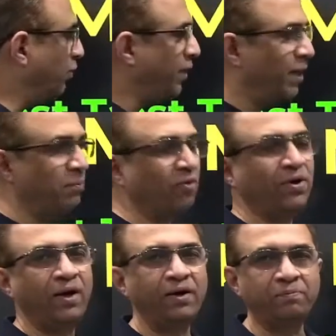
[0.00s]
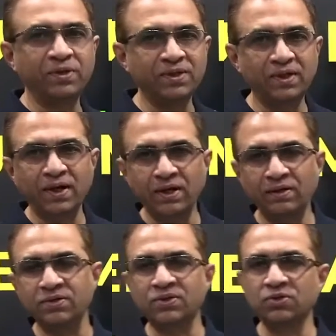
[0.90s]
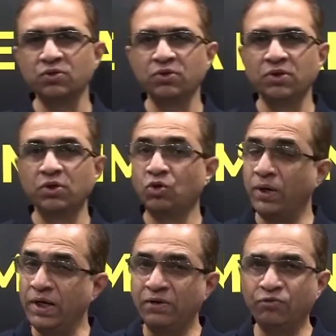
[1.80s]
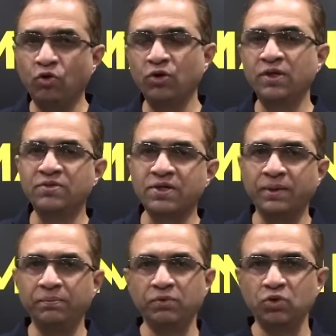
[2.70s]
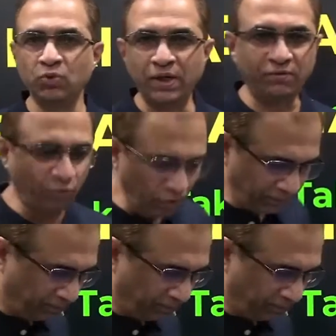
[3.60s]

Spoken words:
the number of 100 percentilers, 24 this time, 24.